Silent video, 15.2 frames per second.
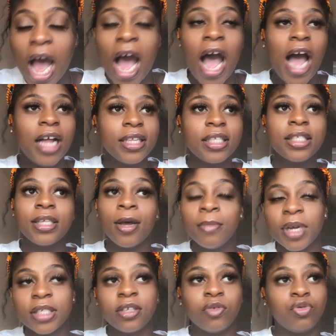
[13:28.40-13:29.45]
I had to tell
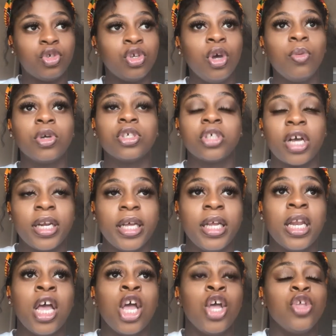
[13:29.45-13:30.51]
myself, do you know what,
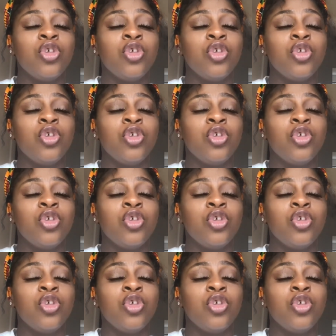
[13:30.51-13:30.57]
Charlene?